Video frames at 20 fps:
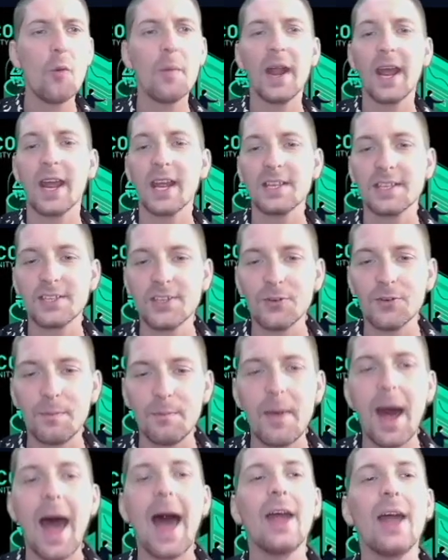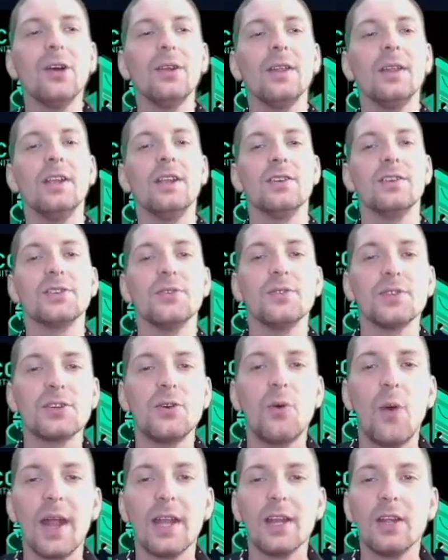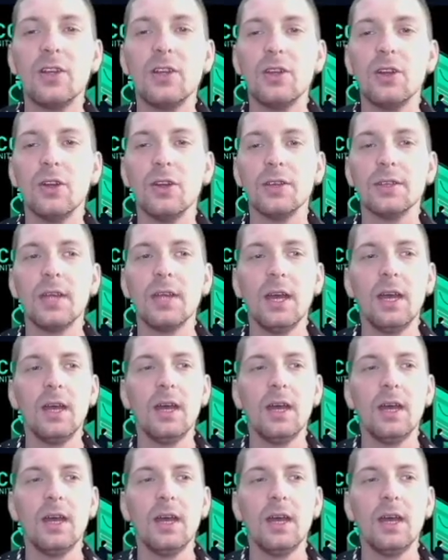but I can still buy on here, so it's quite good.